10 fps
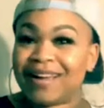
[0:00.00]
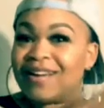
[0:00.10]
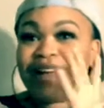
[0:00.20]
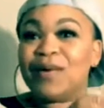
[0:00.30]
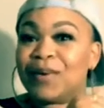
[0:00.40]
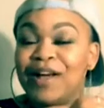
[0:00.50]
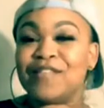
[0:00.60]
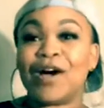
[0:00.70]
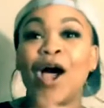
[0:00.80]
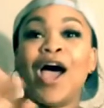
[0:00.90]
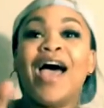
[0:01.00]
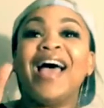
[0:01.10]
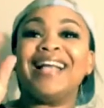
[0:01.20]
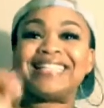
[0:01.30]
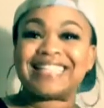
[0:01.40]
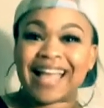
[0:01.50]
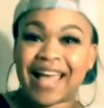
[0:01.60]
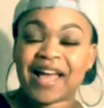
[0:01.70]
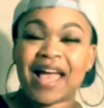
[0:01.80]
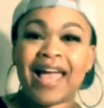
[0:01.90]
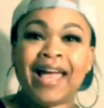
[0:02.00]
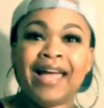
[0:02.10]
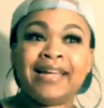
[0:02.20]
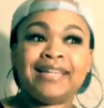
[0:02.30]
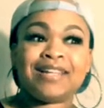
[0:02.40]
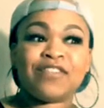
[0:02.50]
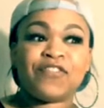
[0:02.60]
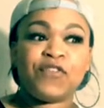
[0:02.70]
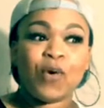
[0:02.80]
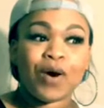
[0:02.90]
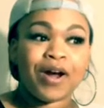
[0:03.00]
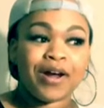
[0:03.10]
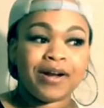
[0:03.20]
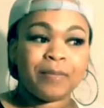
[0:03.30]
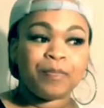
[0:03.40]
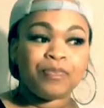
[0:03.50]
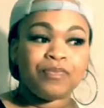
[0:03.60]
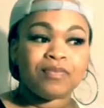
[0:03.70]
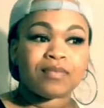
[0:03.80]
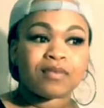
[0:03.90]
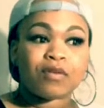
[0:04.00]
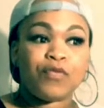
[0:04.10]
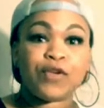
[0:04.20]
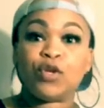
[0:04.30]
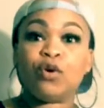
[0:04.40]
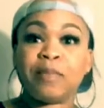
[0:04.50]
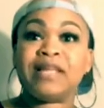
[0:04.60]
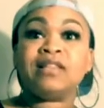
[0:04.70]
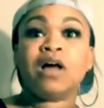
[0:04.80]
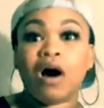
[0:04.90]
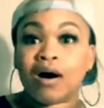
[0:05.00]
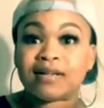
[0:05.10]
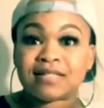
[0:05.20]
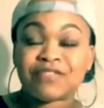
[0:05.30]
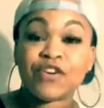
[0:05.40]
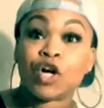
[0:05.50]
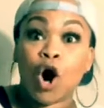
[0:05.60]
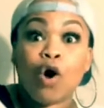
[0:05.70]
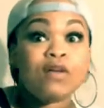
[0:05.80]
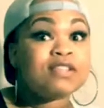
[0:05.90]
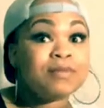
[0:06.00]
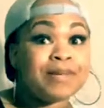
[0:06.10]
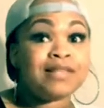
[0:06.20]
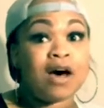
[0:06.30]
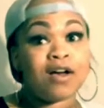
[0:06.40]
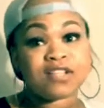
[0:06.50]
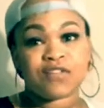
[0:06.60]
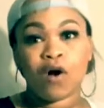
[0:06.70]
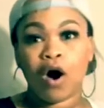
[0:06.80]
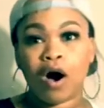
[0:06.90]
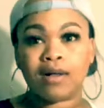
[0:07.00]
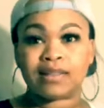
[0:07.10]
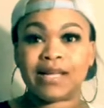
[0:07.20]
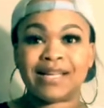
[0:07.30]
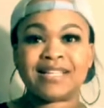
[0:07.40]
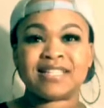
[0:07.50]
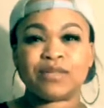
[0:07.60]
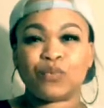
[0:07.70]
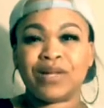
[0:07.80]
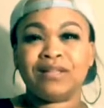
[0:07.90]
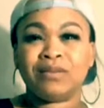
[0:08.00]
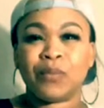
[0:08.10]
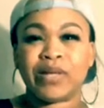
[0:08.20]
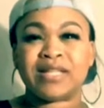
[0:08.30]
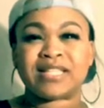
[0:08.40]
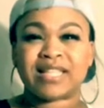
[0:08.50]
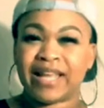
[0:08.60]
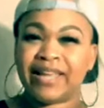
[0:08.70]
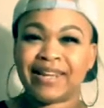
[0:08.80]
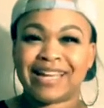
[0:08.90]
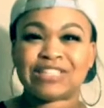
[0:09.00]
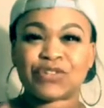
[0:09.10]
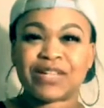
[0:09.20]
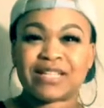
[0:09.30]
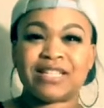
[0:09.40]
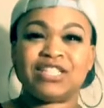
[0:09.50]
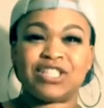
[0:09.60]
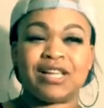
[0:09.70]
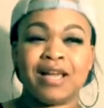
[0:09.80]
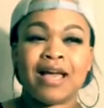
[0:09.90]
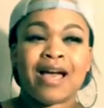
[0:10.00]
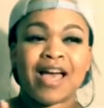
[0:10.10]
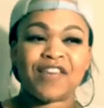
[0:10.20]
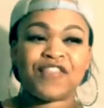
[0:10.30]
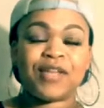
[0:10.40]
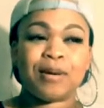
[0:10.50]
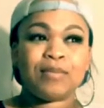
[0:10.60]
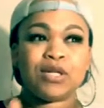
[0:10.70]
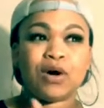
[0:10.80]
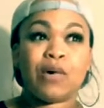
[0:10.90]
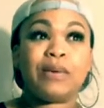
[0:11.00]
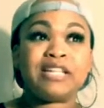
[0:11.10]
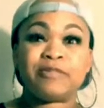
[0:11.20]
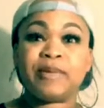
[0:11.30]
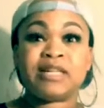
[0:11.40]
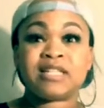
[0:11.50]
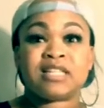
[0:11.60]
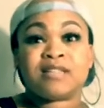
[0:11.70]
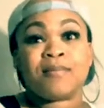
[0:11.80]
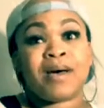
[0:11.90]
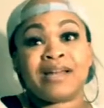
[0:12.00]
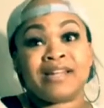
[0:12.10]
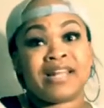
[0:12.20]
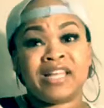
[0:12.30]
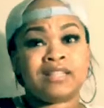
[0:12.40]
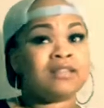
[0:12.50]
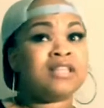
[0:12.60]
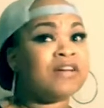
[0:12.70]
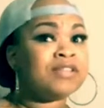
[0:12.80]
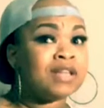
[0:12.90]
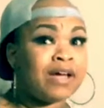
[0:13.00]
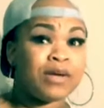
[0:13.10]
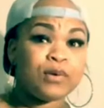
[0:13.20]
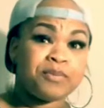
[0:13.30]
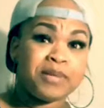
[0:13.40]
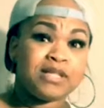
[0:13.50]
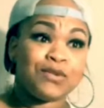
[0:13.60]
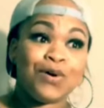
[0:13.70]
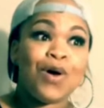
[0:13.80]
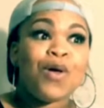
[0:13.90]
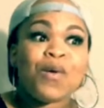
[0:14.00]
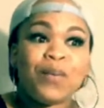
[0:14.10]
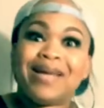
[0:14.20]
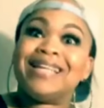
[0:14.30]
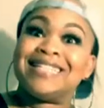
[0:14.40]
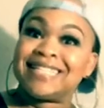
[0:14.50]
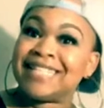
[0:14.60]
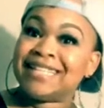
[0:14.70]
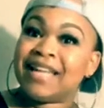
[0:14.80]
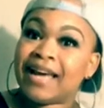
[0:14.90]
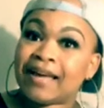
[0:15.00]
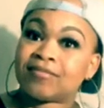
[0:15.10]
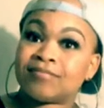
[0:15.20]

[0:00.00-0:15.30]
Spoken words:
Okay, whatever. And for you to be lost, for Ghost to be lost of all things, we seeing that transition, and for him to go and speak to somebody that he never thought he would speak to, we need to see that.